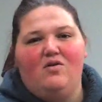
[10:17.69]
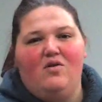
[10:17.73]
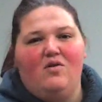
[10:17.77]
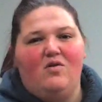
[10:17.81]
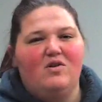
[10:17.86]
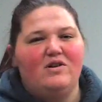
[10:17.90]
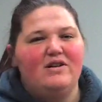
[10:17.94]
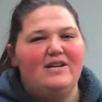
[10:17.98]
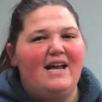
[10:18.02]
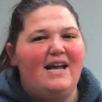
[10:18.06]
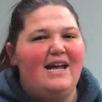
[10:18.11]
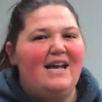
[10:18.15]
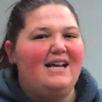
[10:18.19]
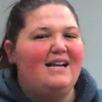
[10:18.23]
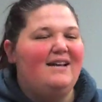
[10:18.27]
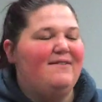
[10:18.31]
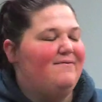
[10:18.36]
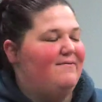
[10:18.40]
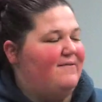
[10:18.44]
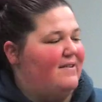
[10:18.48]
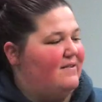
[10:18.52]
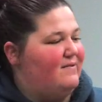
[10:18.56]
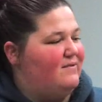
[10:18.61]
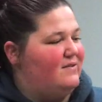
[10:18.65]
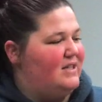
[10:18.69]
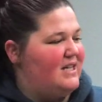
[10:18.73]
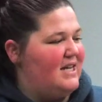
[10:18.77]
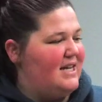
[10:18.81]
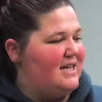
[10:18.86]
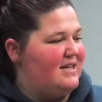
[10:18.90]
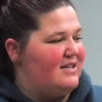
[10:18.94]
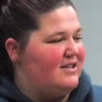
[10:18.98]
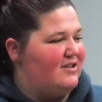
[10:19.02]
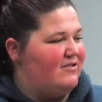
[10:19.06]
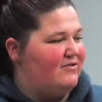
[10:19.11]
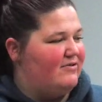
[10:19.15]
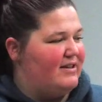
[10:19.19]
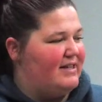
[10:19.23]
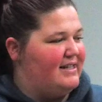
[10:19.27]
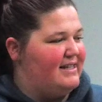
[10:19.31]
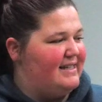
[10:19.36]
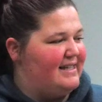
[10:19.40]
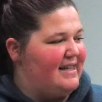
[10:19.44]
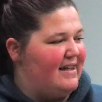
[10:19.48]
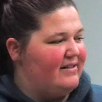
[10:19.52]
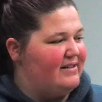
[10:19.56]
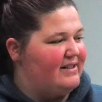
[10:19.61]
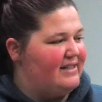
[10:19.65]
or negative 15 degrees
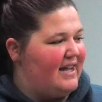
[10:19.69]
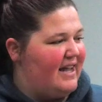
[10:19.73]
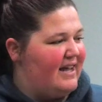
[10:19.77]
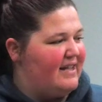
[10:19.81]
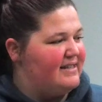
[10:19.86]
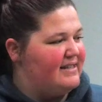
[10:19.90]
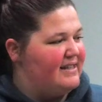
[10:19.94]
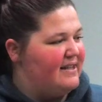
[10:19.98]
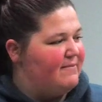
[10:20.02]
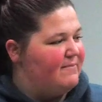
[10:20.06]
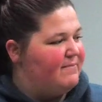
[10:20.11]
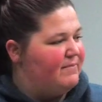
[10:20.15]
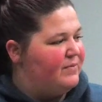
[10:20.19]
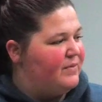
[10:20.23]
Celsius.